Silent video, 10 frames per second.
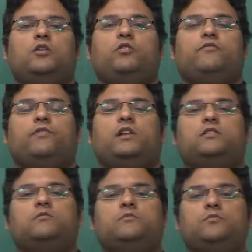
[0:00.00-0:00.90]
and
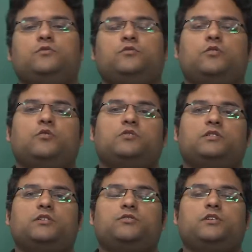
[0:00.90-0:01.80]
welcome to the course
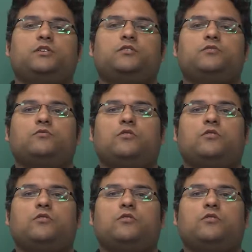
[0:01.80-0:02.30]
Introduction to